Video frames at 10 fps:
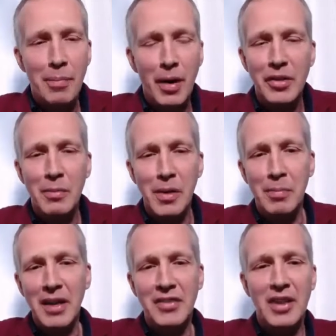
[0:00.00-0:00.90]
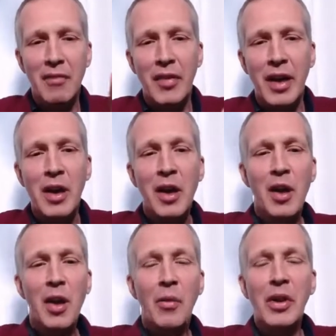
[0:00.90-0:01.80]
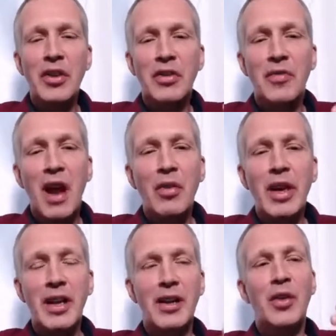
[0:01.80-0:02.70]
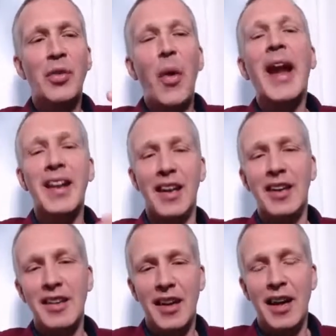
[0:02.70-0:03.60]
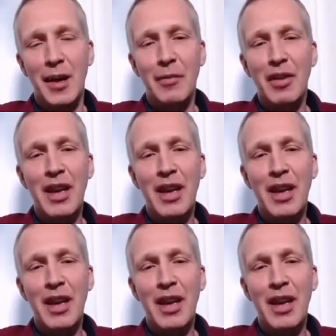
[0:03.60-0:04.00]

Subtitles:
possible by something which is very quick in time,